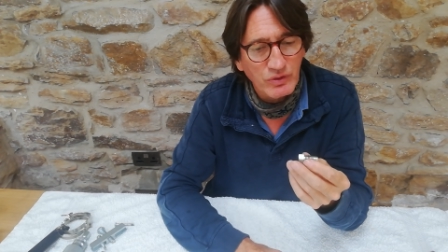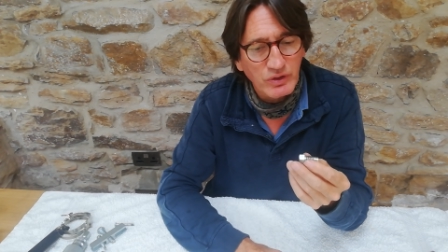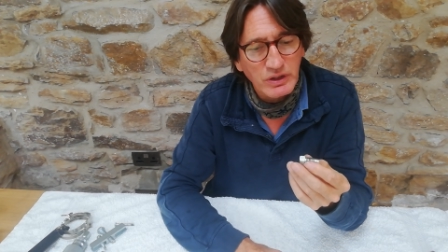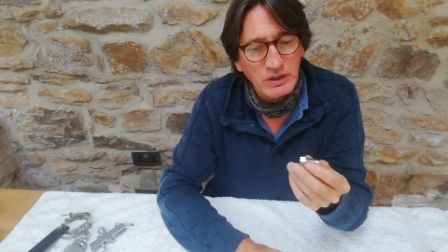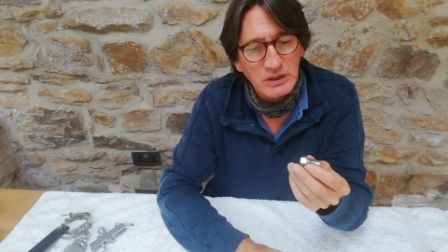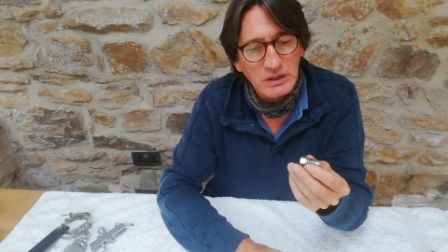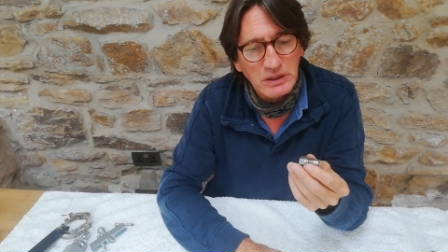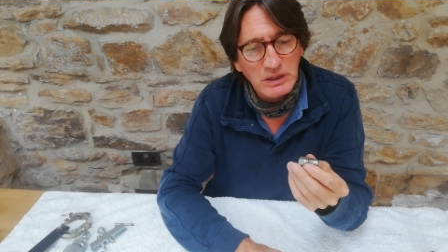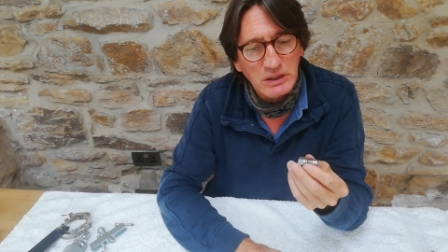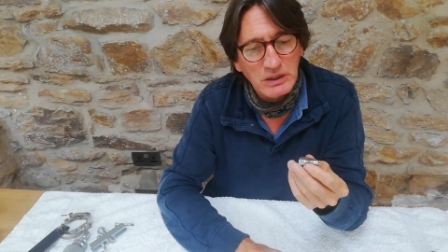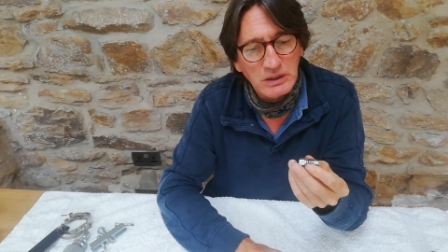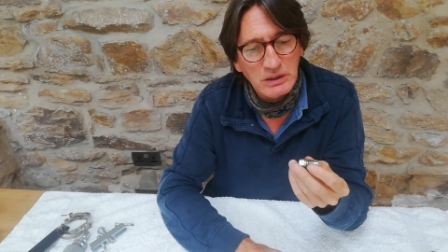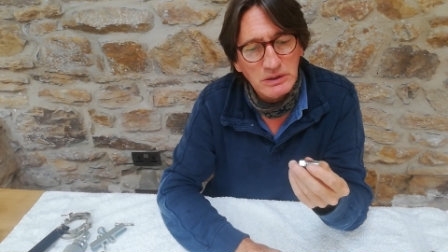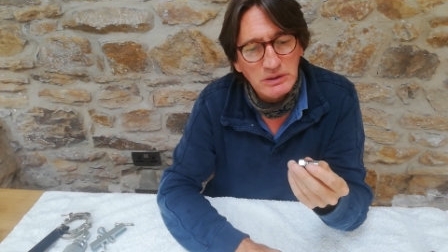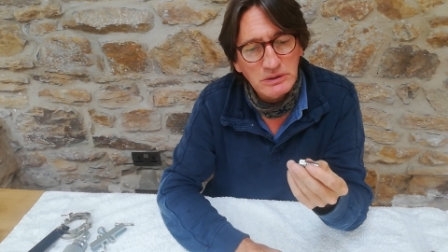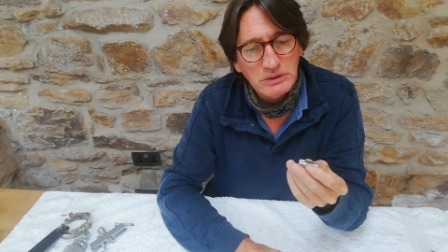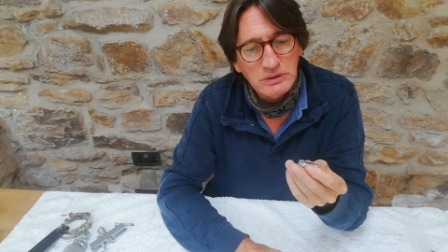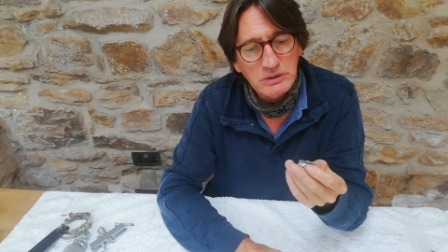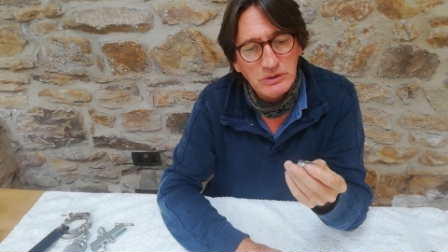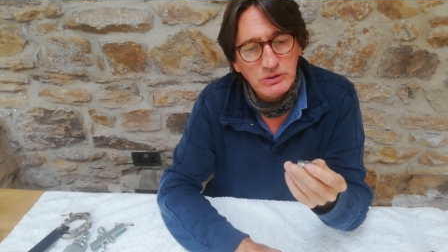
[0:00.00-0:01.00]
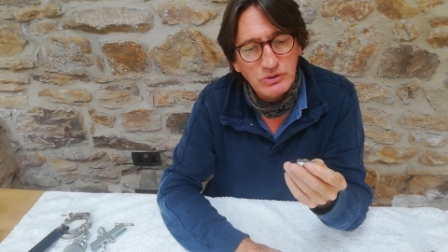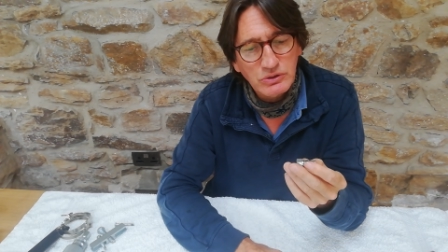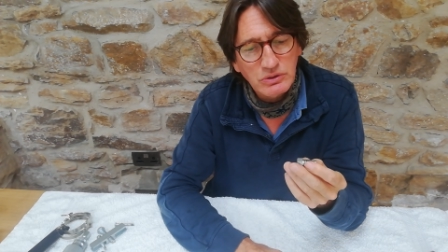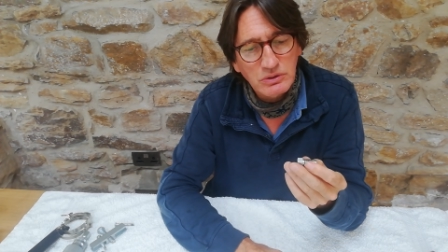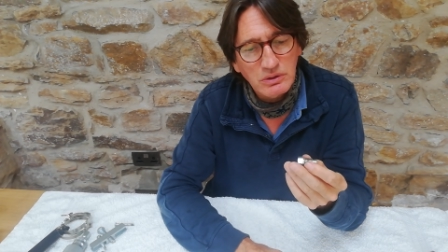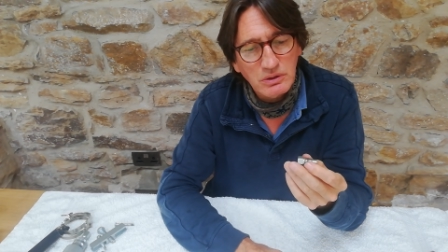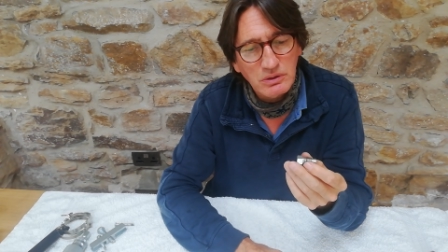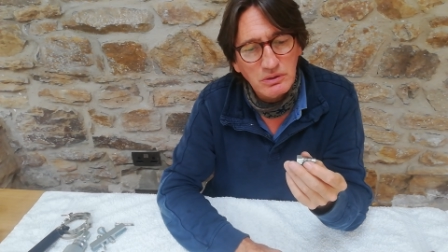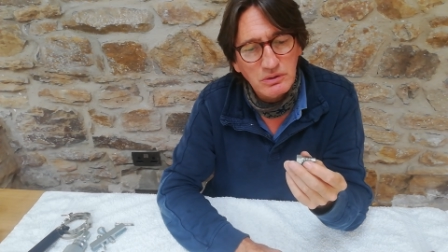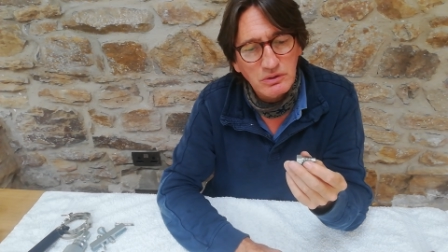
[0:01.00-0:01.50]
the
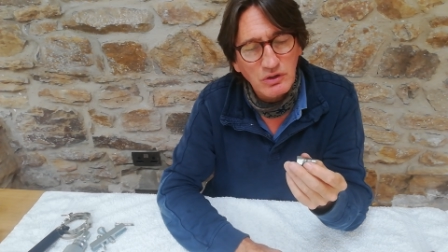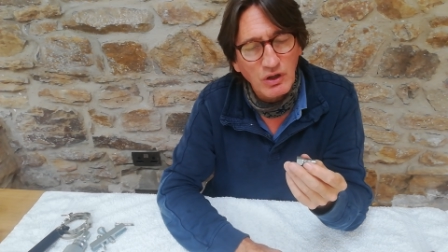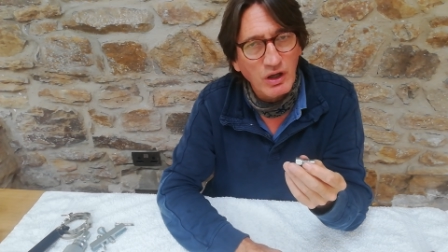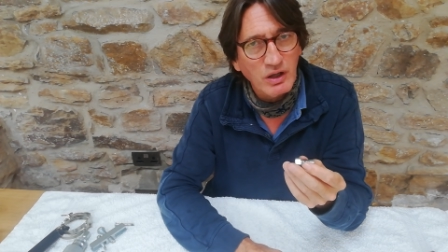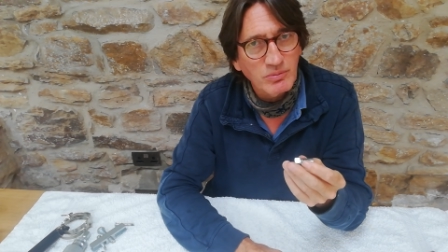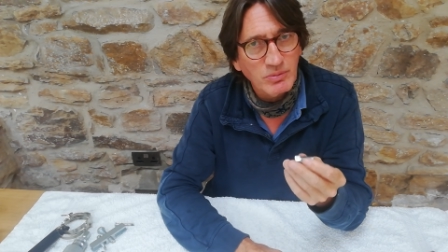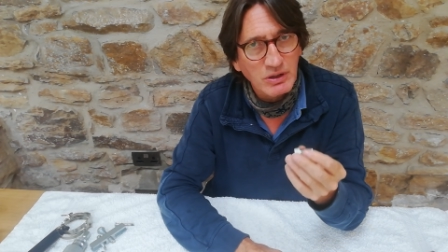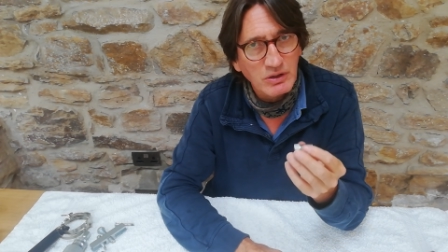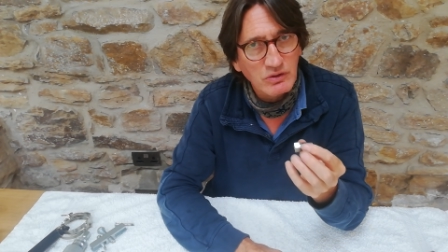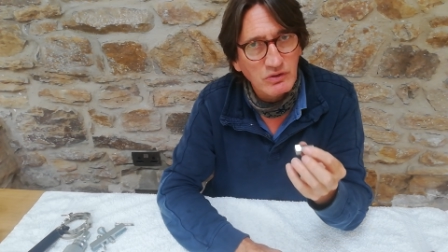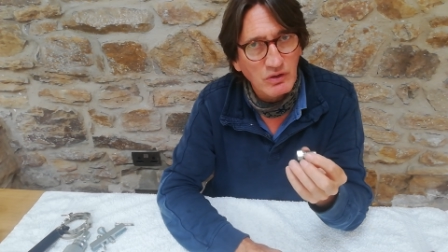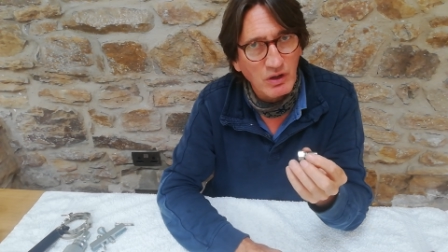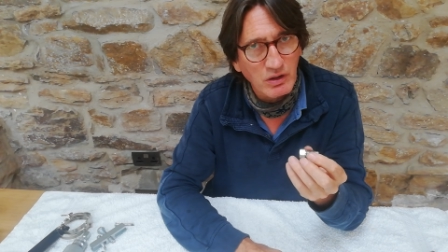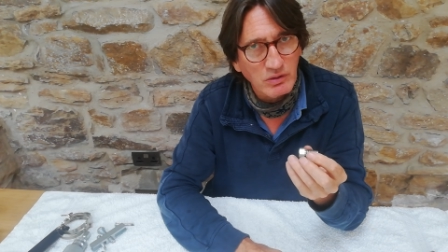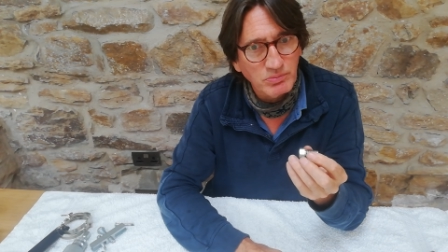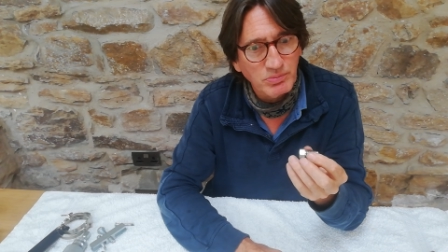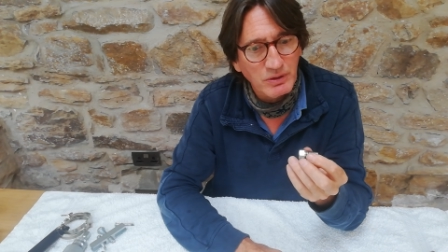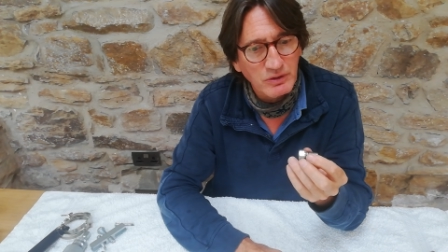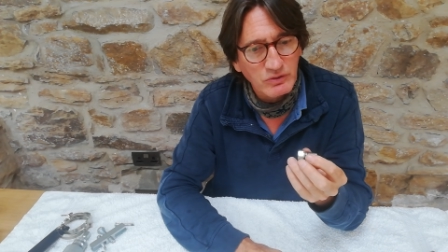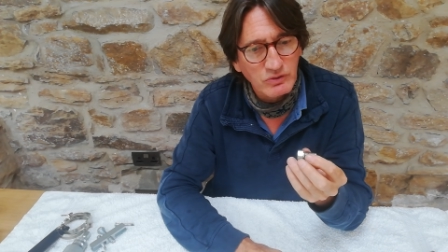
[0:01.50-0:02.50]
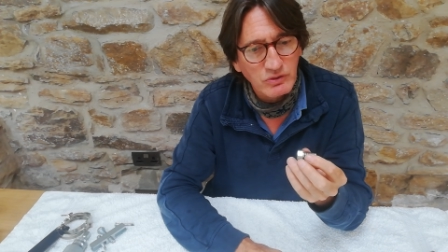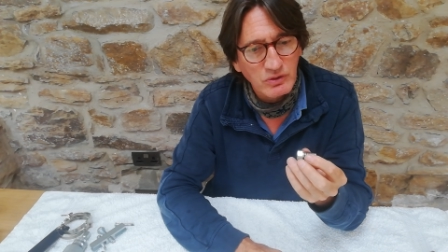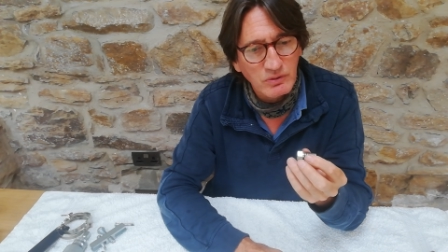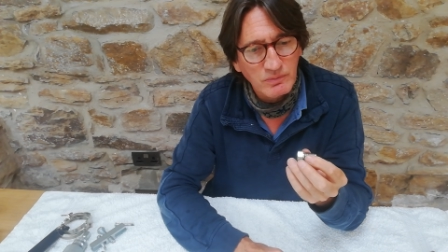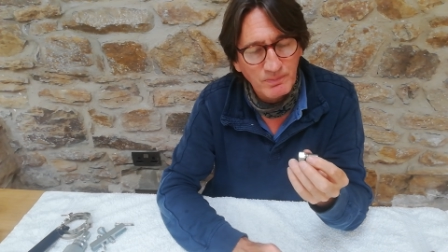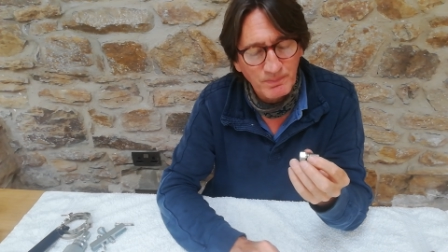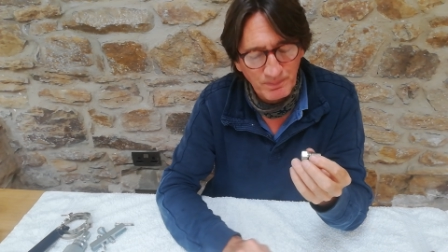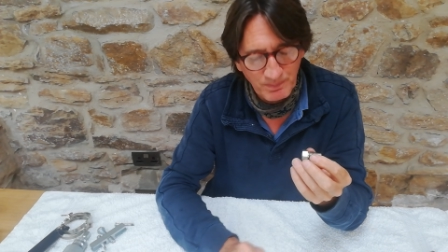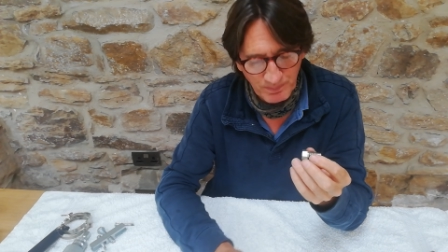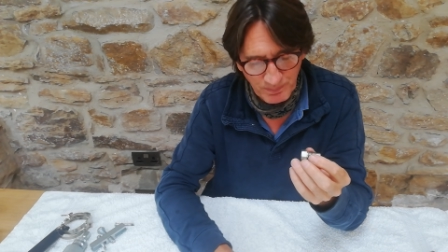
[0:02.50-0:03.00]
timing side
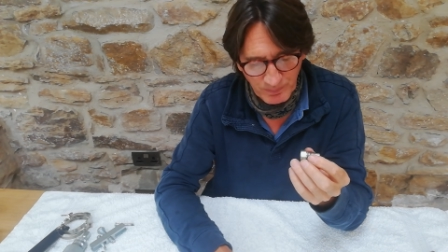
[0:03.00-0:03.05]
piston.